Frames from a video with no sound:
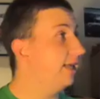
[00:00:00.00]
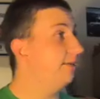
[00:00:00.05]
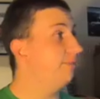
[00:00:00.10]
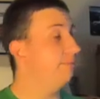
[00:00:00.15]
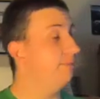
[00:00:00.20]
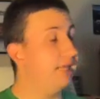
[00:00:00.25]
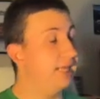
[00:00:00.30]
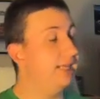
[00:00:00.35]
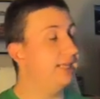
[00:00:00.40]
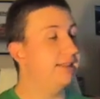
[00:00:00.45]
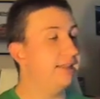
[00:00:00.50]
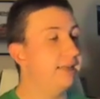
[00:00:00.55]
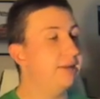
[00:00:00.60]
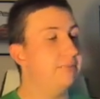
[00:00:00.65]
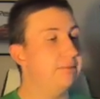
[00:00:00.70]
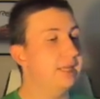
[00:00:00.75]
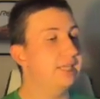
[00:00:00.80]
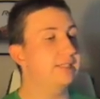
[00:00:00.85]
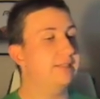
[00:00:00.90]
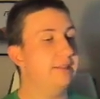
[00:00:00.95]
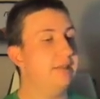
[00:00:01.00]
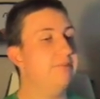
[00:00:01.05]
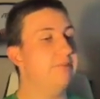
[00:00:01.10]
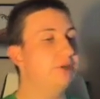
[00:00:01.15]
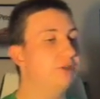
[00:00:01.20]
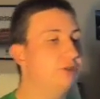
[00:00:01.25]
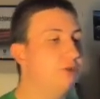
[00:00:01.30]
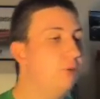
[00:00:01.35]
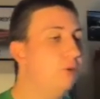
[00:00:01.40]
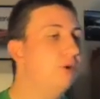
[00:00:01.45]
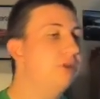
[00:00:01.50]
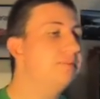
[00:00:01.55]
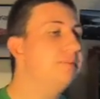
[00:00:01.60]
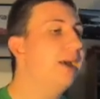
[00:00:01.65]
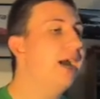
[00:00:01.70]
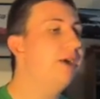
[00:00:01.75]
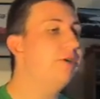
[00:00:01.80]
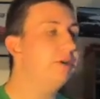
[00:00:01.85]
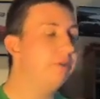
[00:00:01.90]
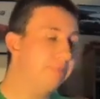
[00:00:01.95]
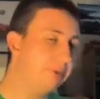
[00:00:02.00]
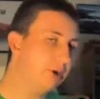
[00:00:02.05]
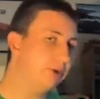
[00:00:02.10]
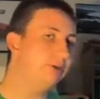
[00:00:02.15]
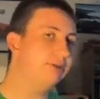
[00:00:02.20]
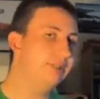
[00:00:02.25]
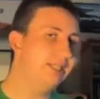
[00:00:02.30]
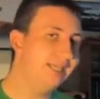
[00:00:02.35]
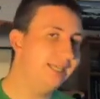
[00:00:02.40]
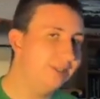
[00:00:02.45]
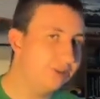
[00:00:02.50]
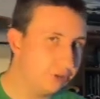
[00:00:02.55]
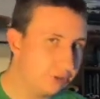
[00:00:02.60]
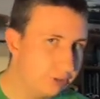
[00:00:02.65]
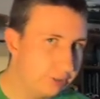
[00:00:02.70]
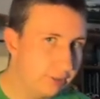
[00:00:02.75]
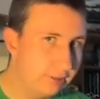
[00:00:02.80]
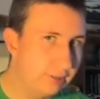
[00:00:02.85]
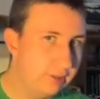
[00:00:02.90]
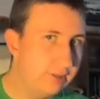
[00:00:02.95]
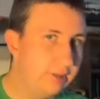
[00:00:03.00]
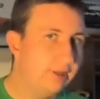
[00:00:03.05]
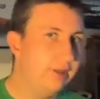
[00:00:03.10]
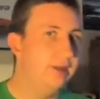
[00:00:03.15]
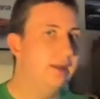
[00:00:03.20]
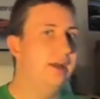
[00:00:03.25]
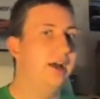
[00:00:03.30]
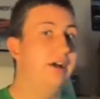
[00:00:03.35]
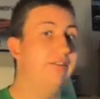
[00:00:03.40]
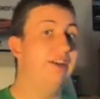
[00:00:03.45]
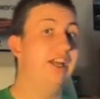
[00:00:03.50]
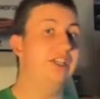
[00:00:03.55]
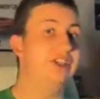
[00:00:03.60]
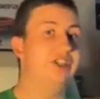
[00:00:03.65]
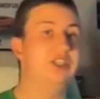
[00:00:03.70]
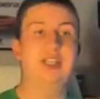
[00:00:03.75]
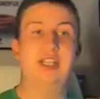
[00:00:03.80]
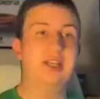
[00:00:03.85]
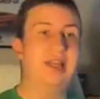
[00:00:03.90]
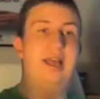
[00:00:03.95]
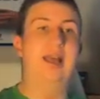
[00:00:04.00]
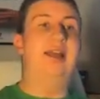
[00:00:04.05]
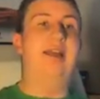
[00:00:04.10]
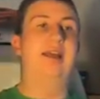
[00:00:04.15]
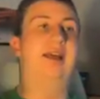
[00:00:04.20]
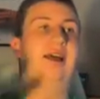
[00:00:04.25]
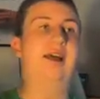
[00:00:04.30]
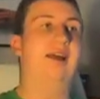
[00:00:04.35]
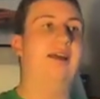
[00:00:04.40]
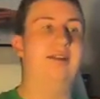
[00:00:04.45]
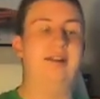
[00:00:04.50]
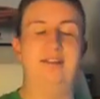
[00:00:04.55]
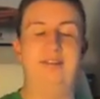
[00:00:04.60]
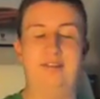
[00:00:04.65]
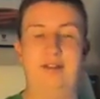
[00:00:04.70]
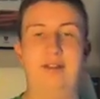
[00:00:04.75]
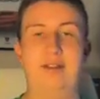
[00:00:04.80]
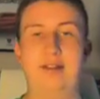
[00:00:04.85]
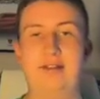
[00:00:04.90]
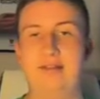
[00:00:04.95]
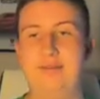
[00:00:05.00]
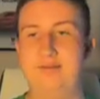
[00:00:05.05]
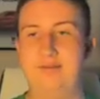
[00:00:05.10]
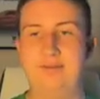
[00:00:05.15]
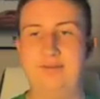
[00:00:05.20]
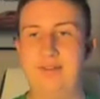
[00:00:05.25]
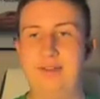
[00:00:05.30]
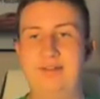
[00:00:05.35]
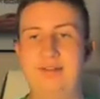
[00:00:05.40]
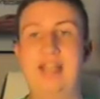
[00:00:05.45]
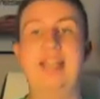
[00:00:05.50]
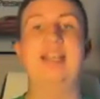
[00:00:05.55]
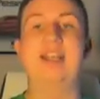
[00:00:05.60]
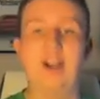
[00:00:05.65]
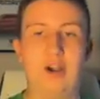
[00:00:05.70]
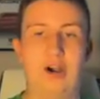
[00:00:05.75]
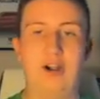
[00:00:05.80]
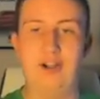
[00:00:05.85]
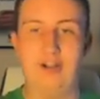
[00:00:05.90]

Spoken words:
meaning that it makes the most horsepower per liter of engine of any car.